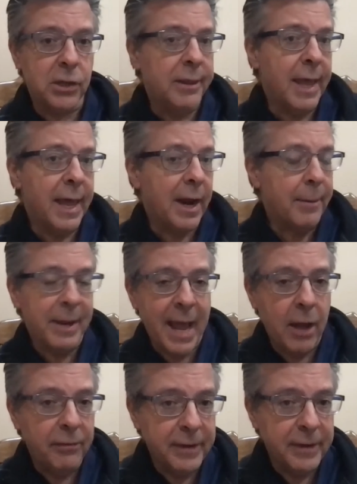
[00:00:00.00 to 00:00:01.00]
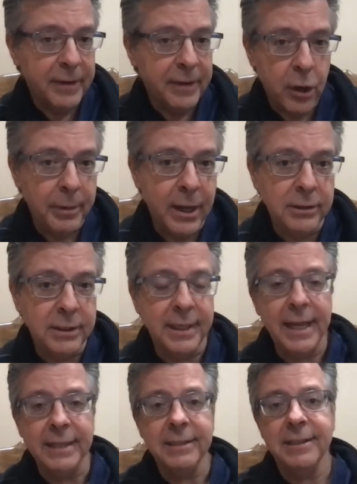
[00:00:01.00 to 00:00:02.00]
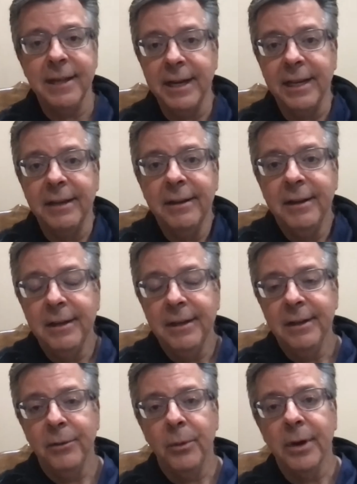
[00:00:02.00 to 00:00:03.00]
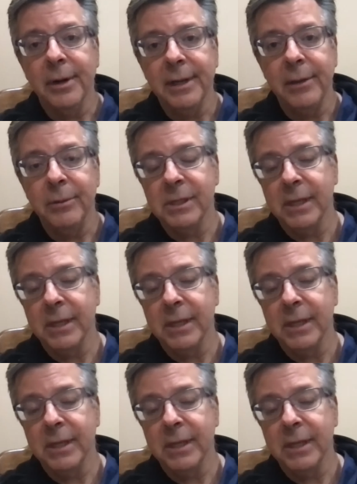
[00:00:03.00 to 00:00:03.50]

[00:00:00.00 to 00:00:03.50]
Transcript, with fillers: on that. I mean, Alfie Carbonell did that study where he